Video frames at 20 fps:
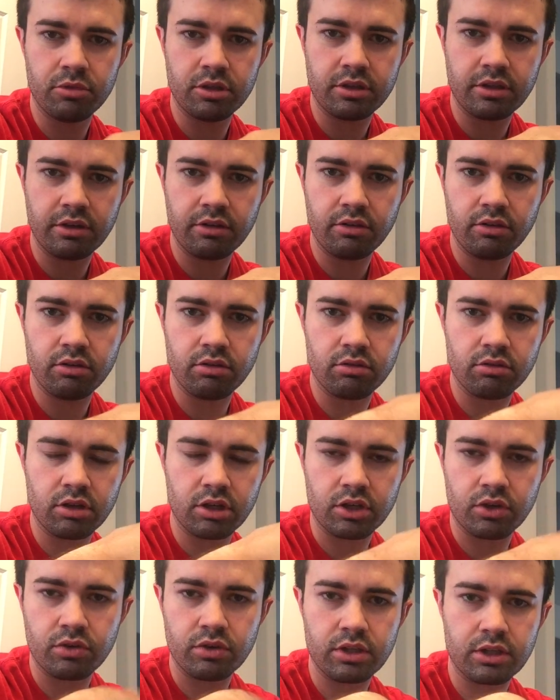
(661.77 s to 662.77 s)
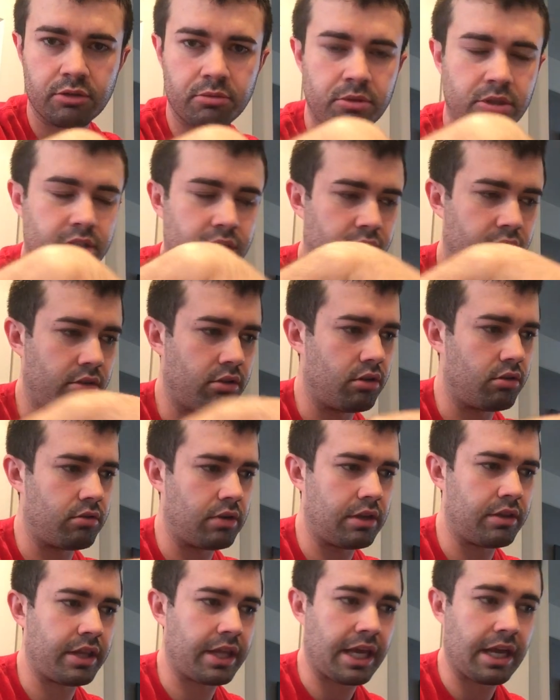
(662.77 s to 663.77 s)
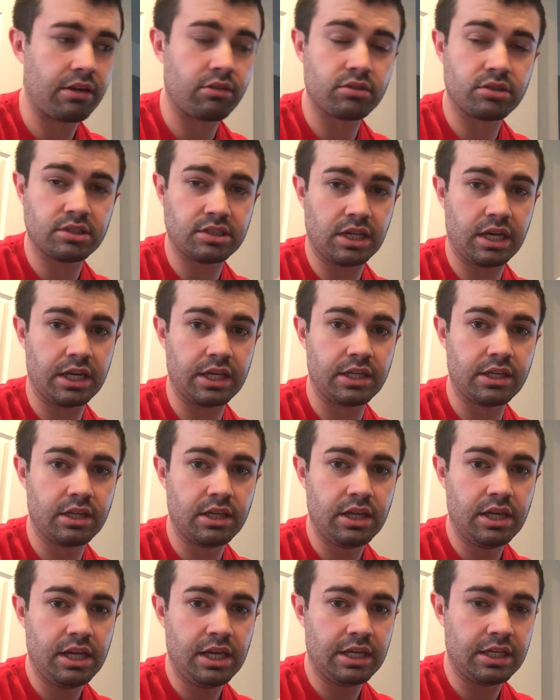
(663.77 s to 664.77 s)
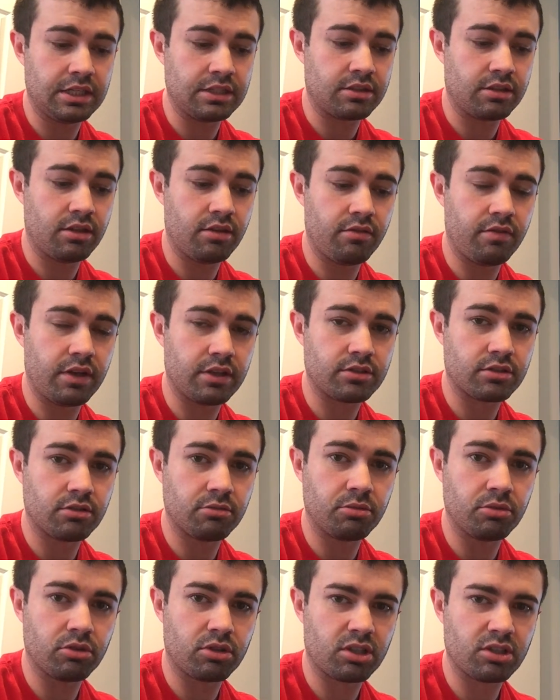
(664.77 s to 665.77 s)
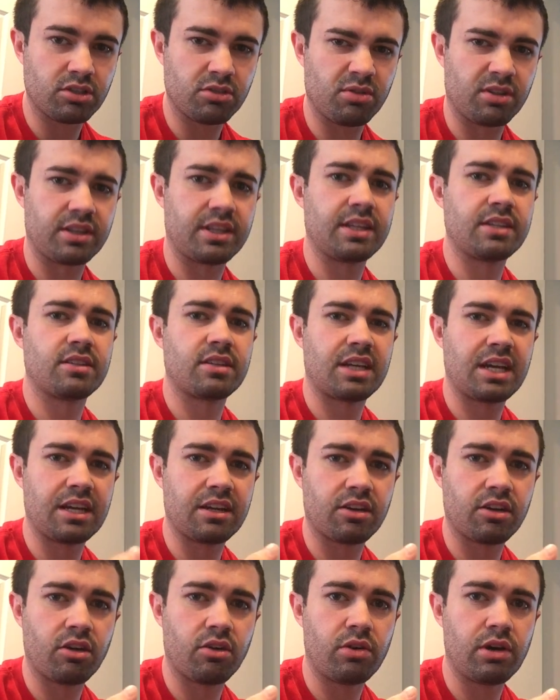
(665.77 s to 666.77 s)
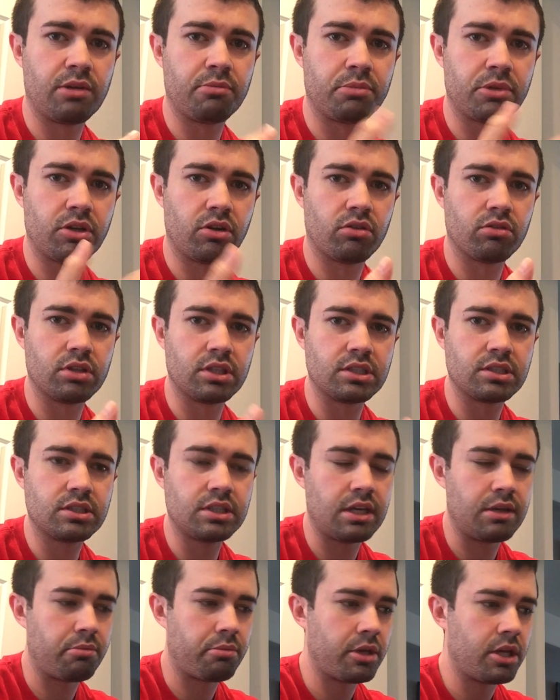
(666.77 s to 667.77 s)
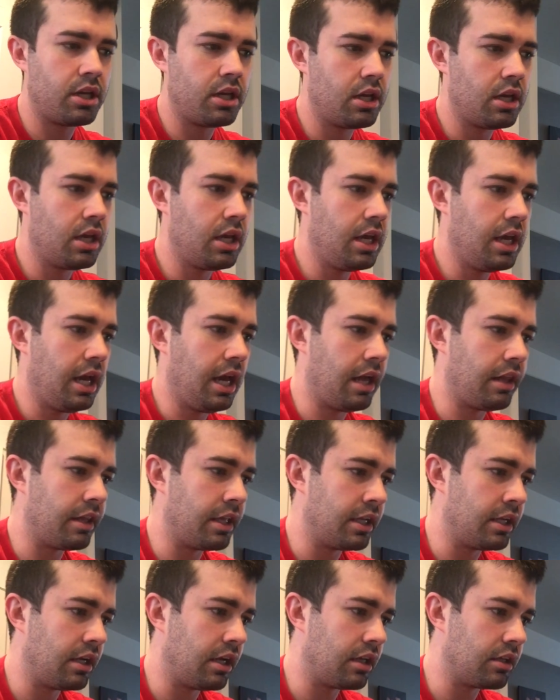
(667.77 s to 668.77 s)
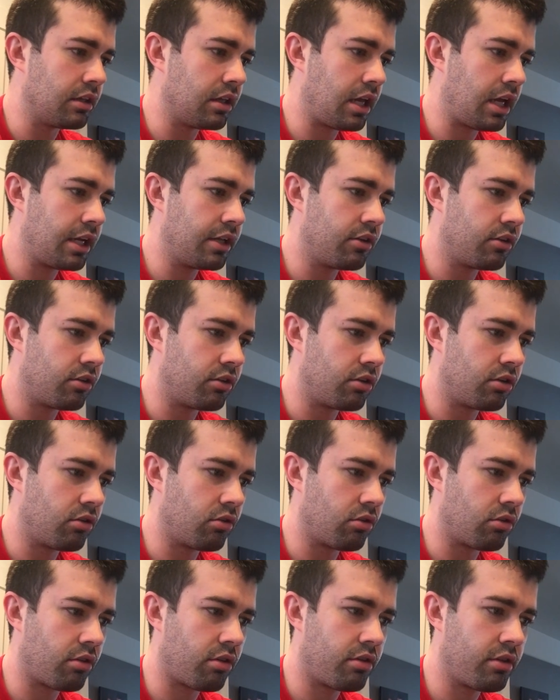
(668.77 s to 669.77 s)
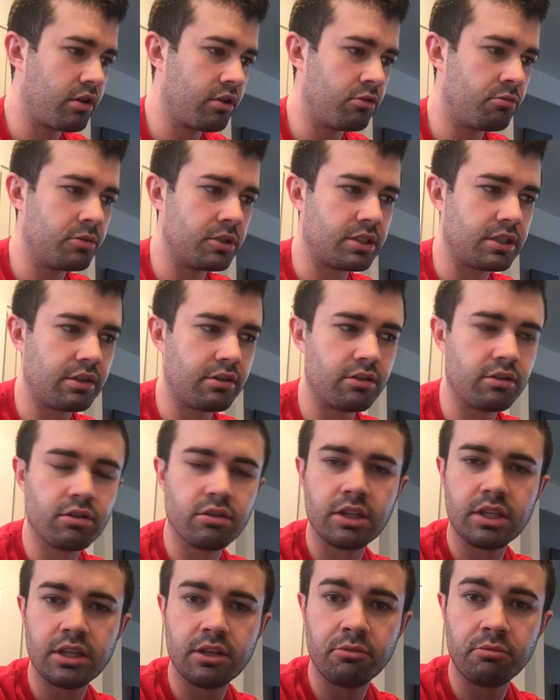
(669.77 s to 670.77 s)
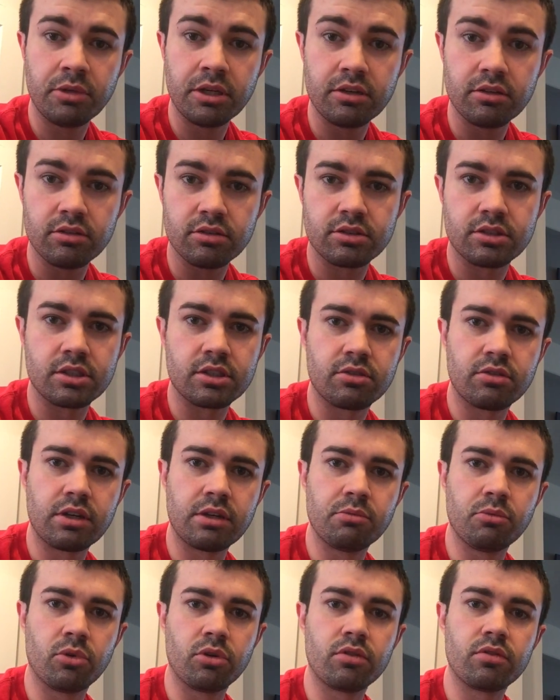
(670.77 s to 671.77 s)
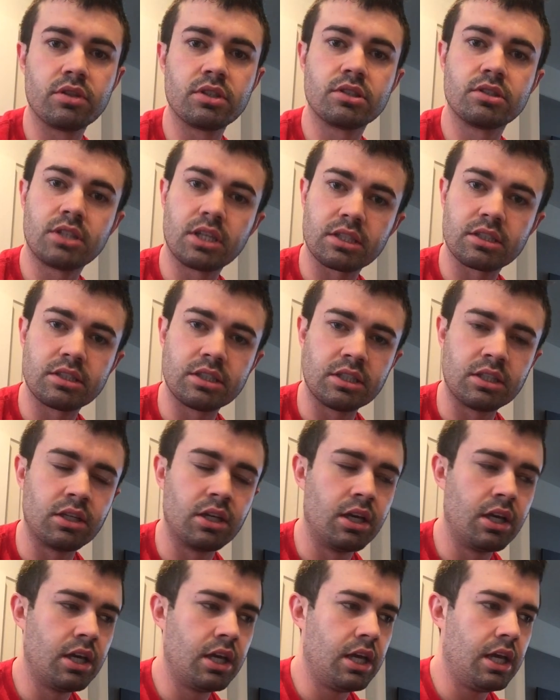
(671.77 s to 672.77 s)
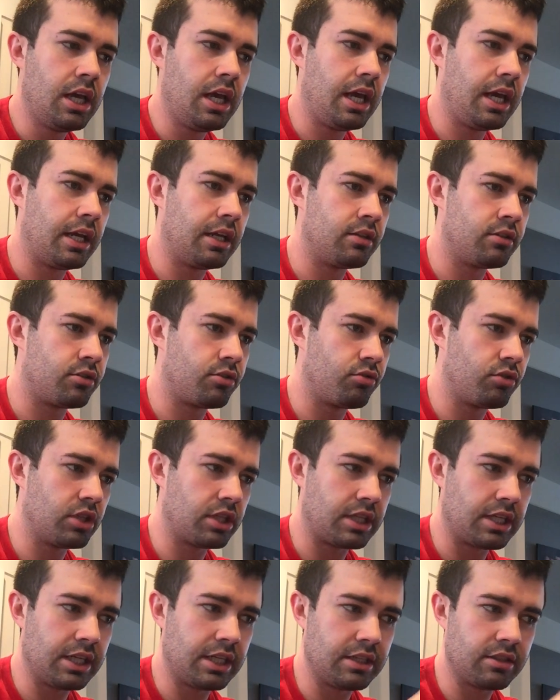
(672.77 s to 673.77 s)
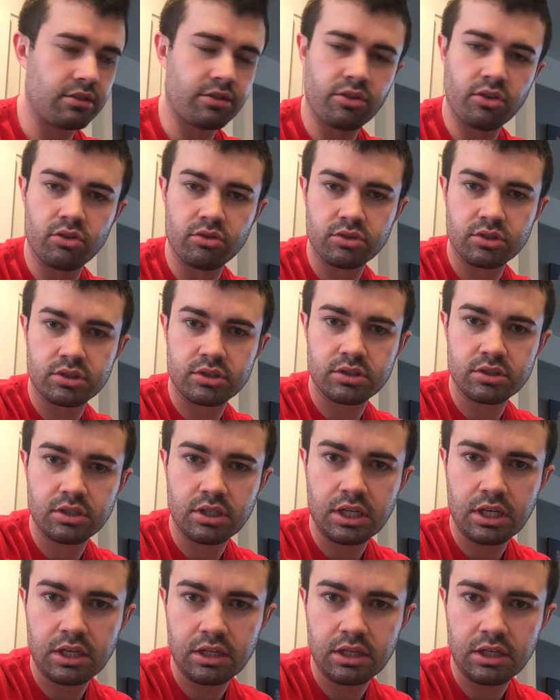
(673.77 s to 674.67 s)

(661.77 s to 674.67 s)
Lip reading: material, acrylic material, around the outside and into the vestibule, because you want that to kind of go up and hold its shape. And then a lighter or thinner material in the middle to create more of a section and to really get into those